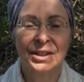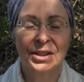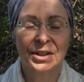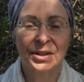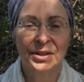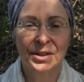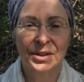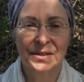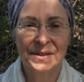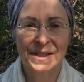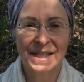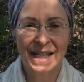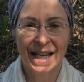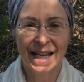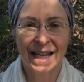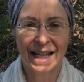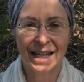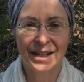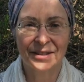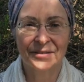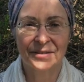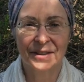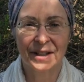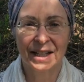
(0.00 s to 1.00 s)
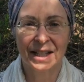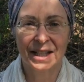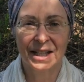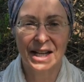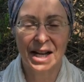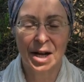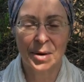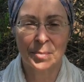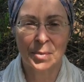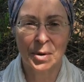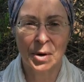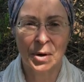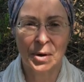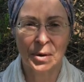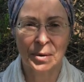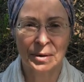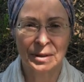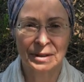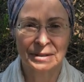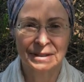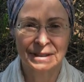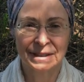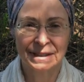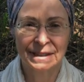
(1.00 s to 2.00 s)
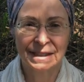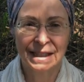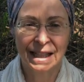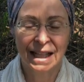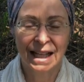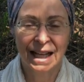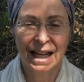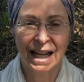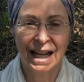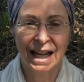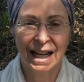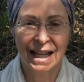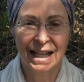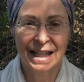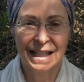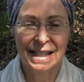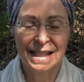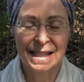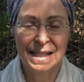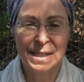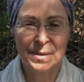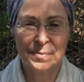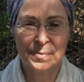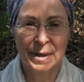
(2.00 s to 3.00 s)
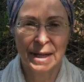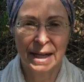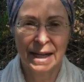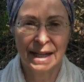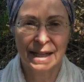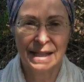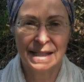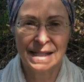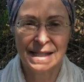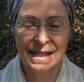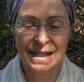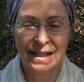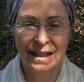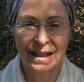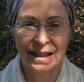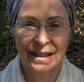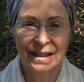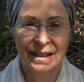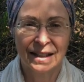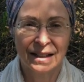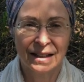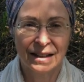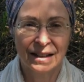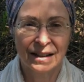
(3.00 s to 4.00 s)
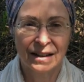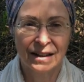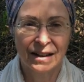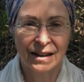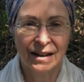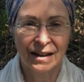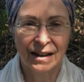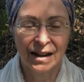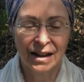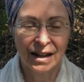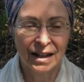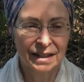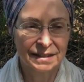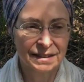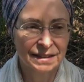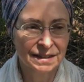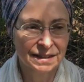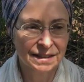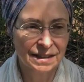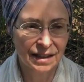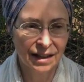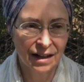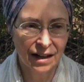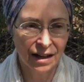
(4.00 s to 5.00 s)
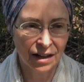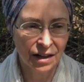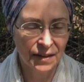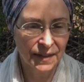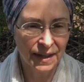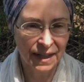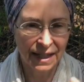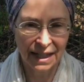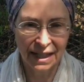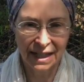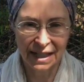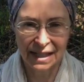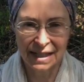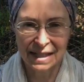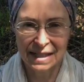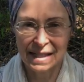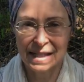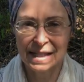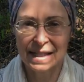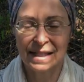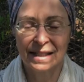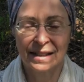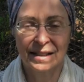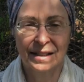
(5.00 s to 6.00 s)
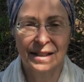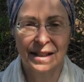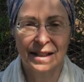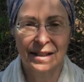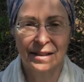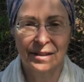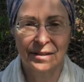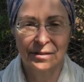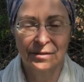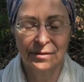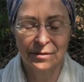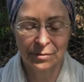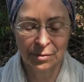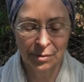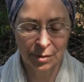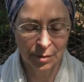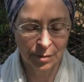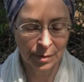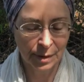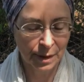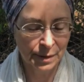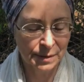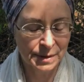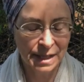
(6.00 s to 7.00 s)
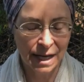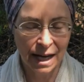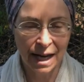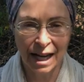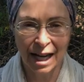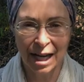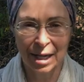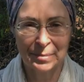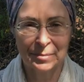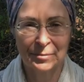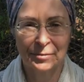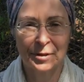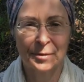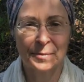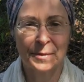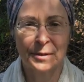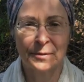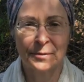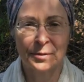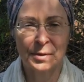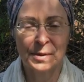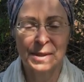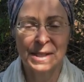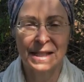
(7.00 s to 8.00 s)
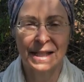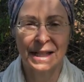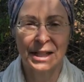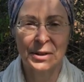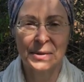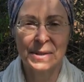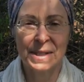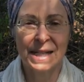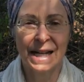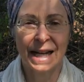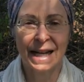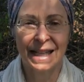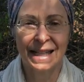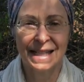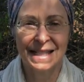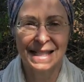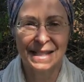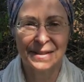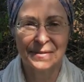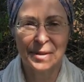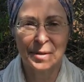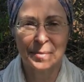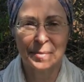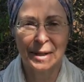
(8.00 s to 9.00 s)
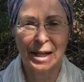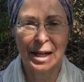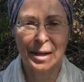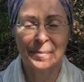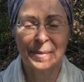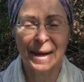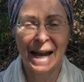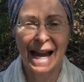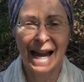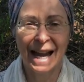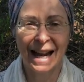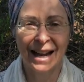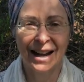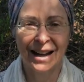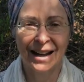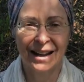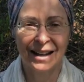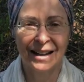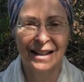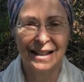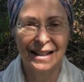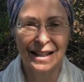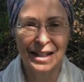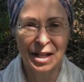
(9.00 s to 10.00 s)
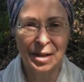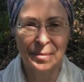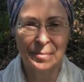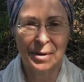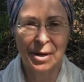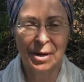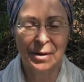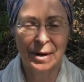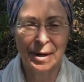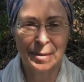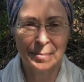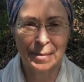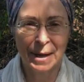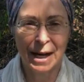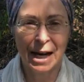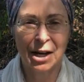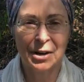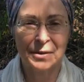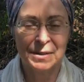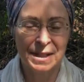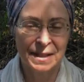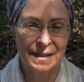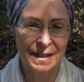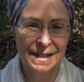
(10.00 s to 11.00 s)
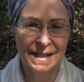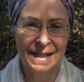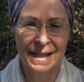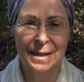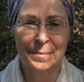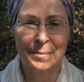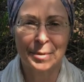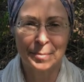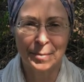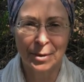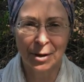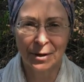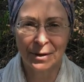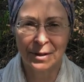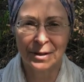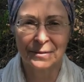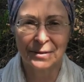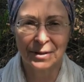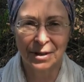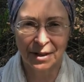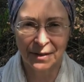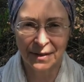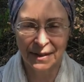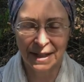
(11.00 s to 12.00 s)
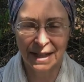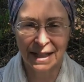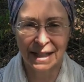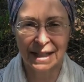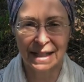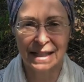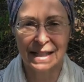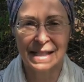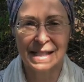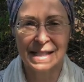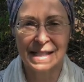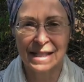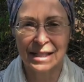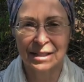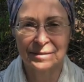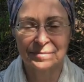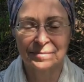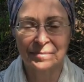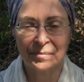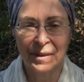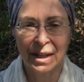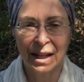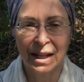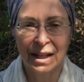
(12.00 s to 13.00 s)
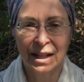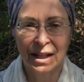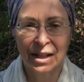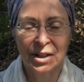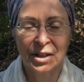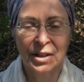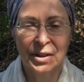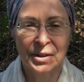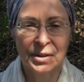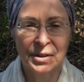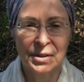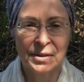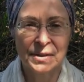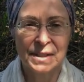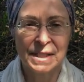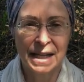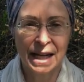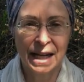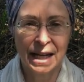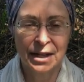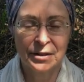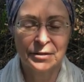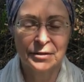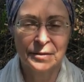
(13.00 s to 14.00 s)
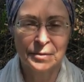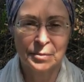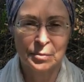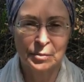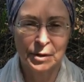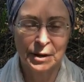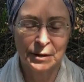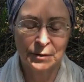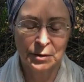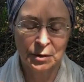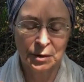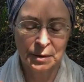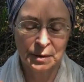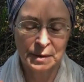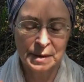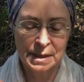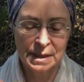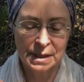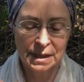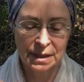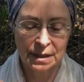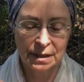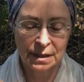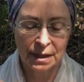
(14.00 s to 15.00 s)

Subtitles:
Gurudev Namo. And this means Ong, all that is throughout time from the first nanosecond of the Big Bang. Ong Namo, I bow to this, I'm a part of all that is. Gurudev refers